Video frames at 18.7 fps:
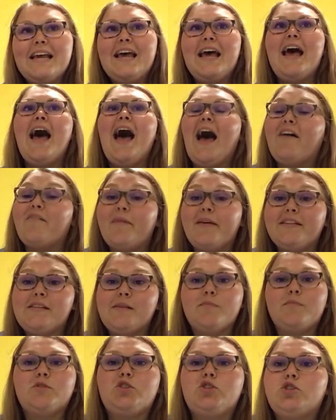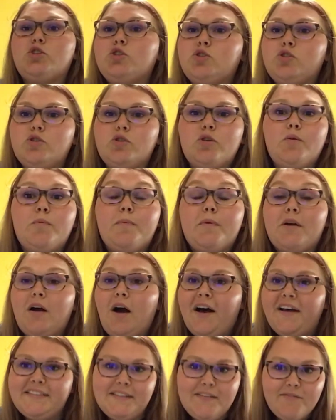I've made some super
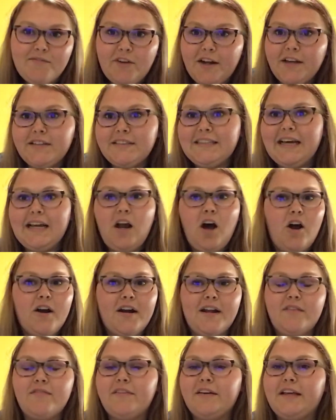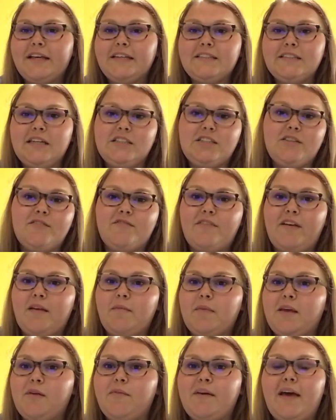awesome friends that already feel like such a family.
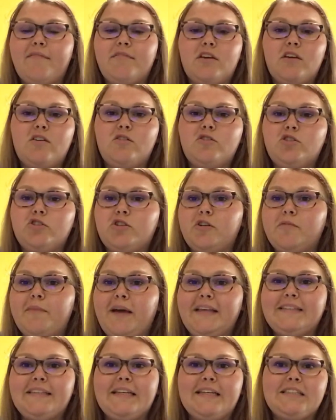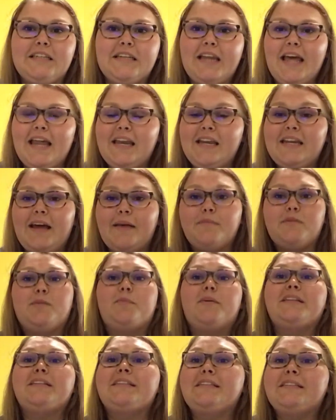We have a huge group message, and anytime
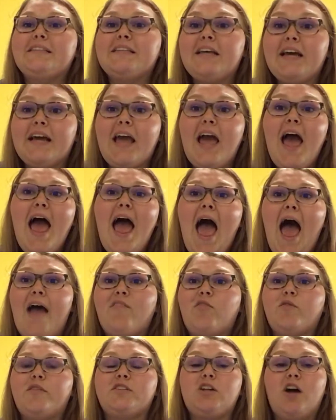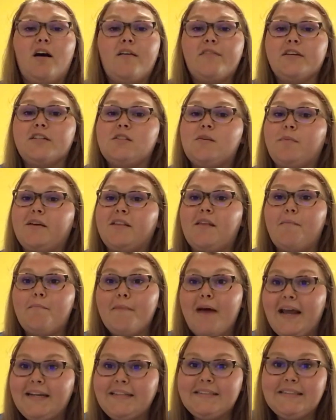someone's sick, everyone's offering to bring them
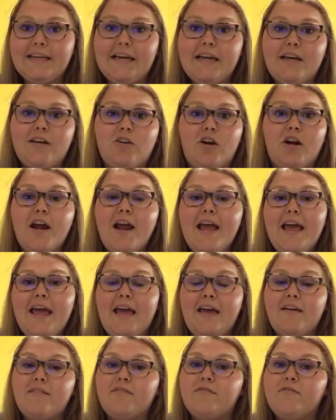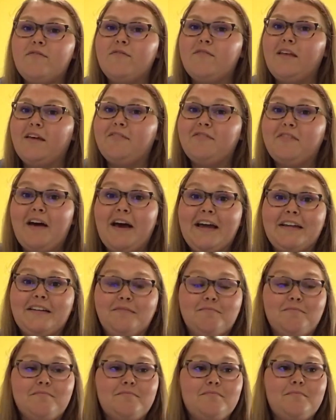medicine, or if they find
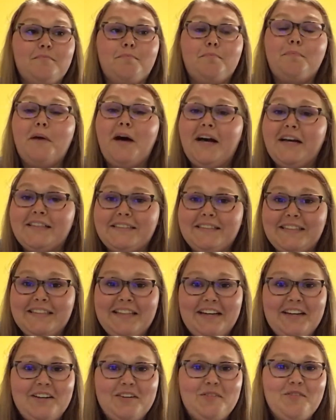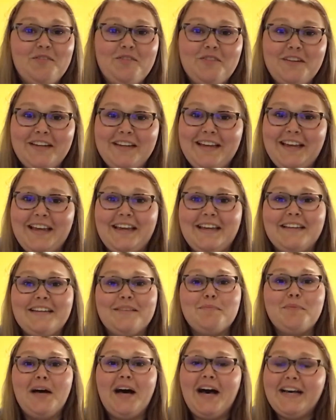bugs in their freaking
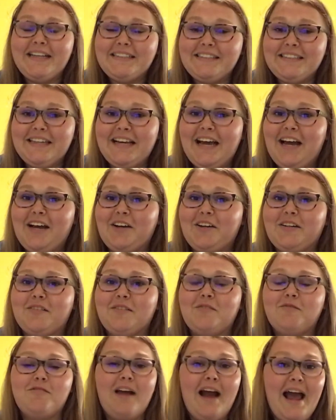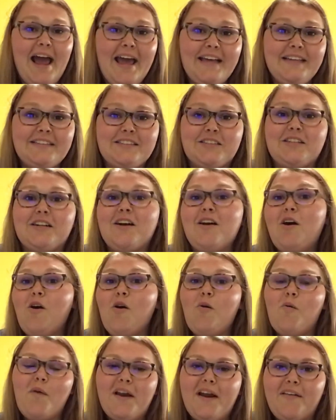pasta or rice or
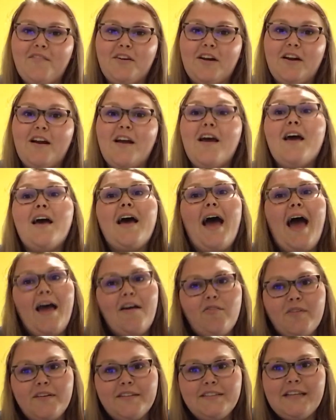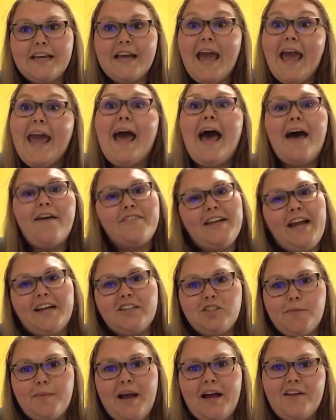whatever, everyone's like, hey, I have an extra
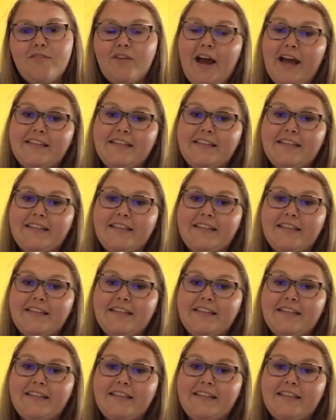bag of rice.